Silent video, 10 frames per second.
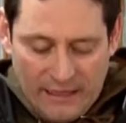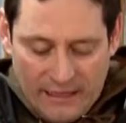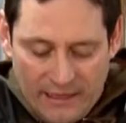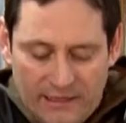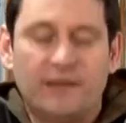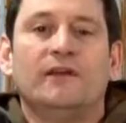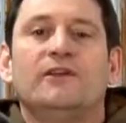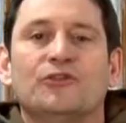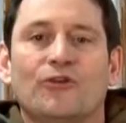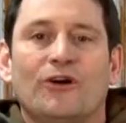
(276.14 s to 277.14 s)
and
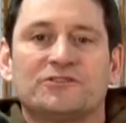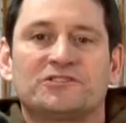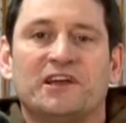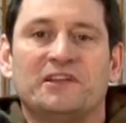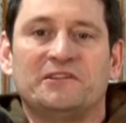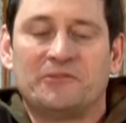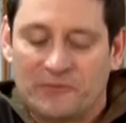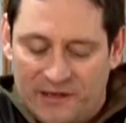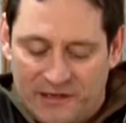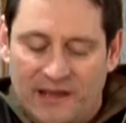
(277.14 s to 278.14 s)
you're all set and
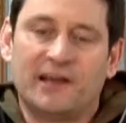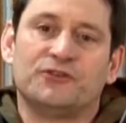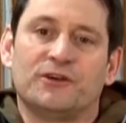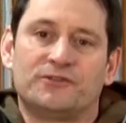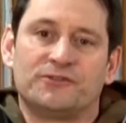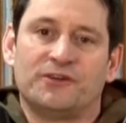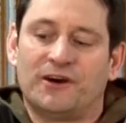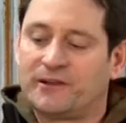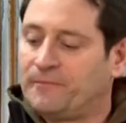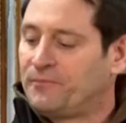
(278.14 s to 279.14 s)
ready to hydrate your
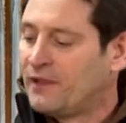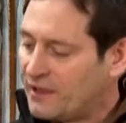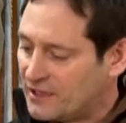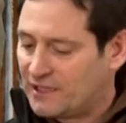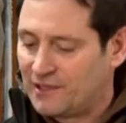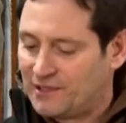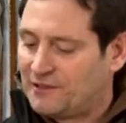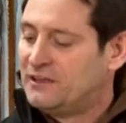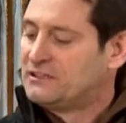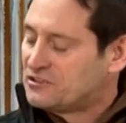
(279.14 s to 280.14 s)
dog. Again,
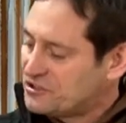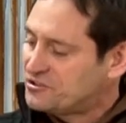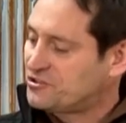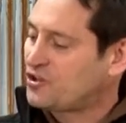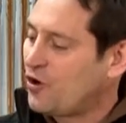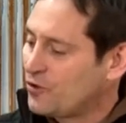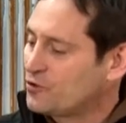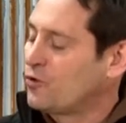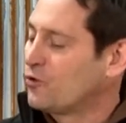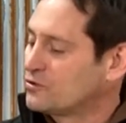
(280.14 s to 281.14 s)
this is
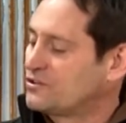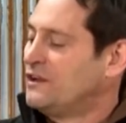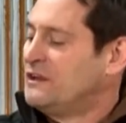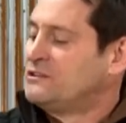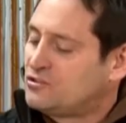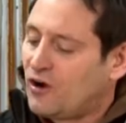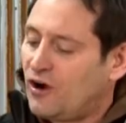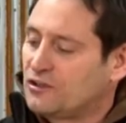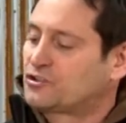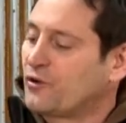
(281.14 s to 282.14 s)
Hardcore's
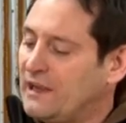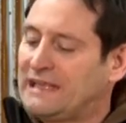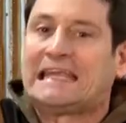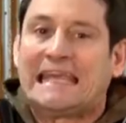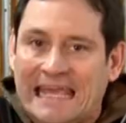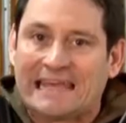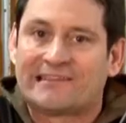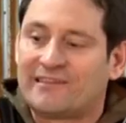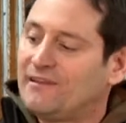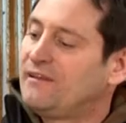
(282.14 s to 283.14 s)
dog training
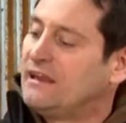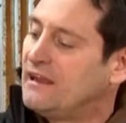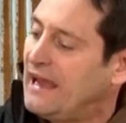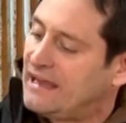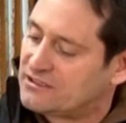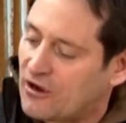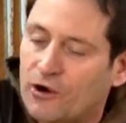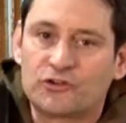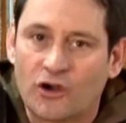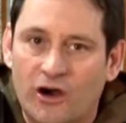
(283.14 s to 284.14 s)
kit. It has
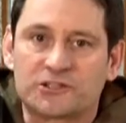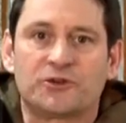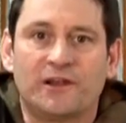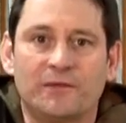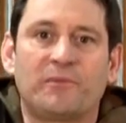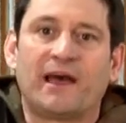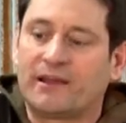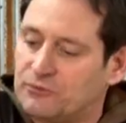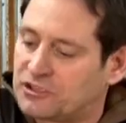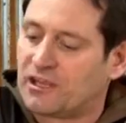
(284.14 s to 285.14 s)
our dog training
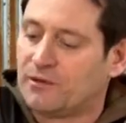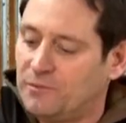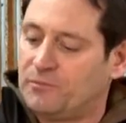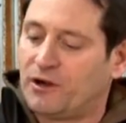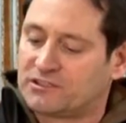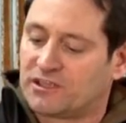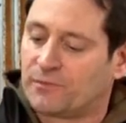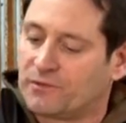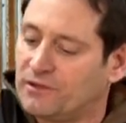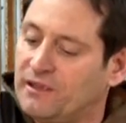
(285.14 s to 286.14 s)
bag, which can be bought
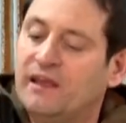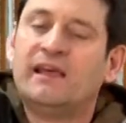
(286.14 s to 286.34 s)
separately.